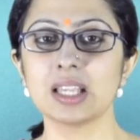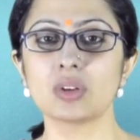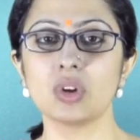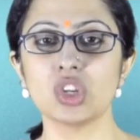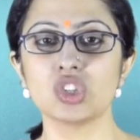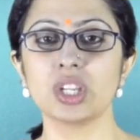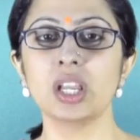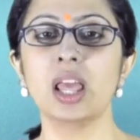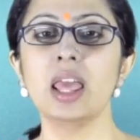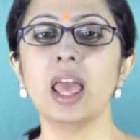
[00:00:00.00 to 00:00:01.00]
isolation
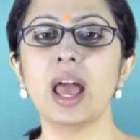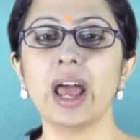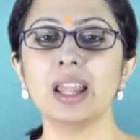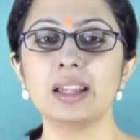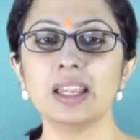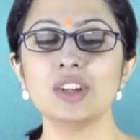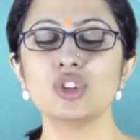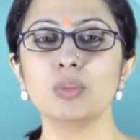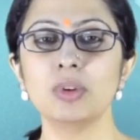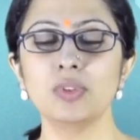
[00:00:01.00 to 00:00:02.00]
and need
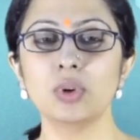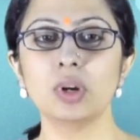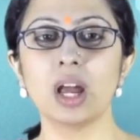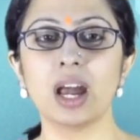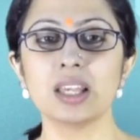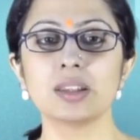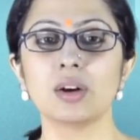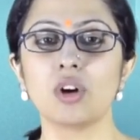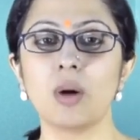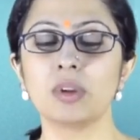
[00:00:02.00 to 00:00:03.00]
to be viewed as
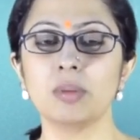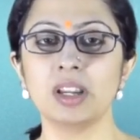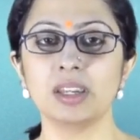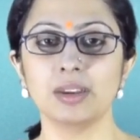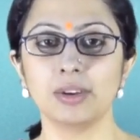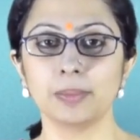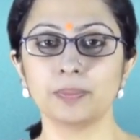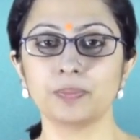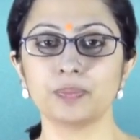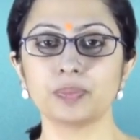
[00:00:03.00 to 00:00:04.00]
complementary.
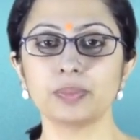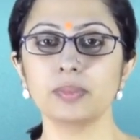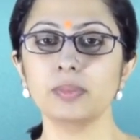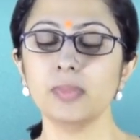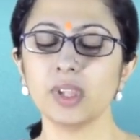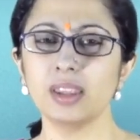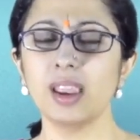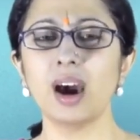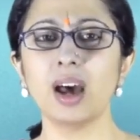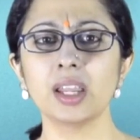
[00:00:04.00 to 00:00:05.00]

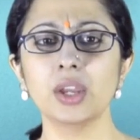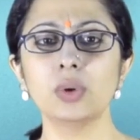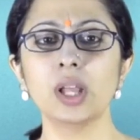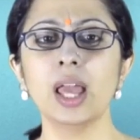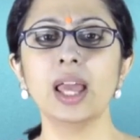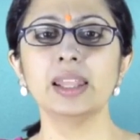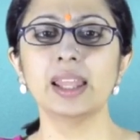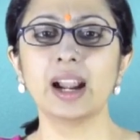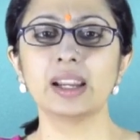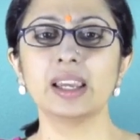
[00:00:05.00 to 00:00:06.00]
They argued
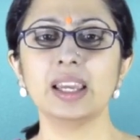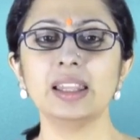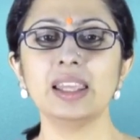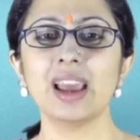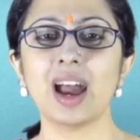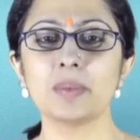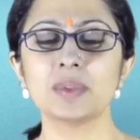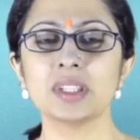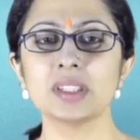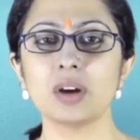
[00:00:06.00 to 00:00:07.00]
that in the
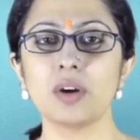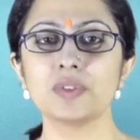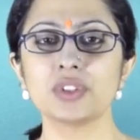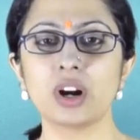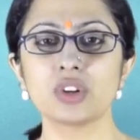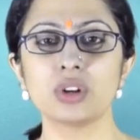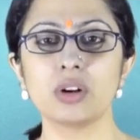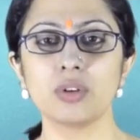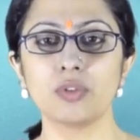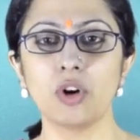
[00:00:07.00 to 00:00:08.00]
absence of structural
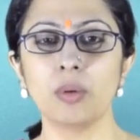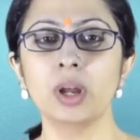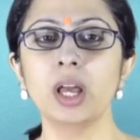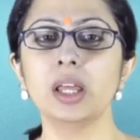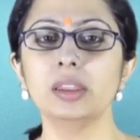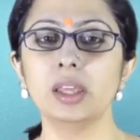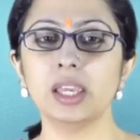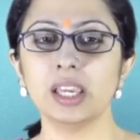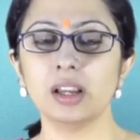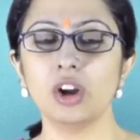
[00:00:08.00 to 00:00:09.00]
reform, the
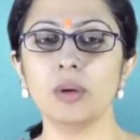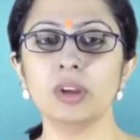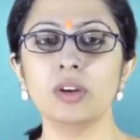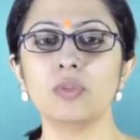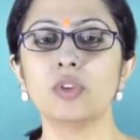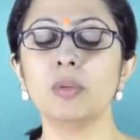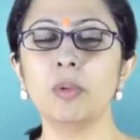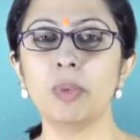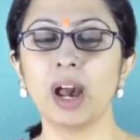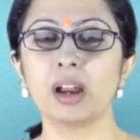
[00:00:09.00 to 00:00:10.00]
economy would be
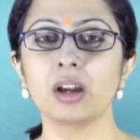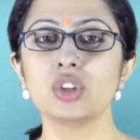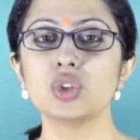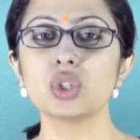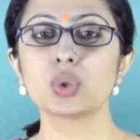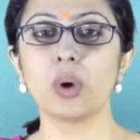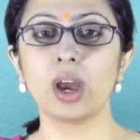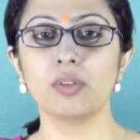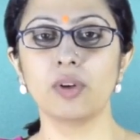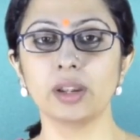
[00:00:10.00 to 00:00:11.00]
back to
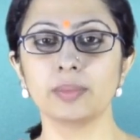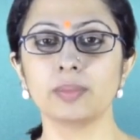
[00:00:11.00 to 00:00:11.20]
square one.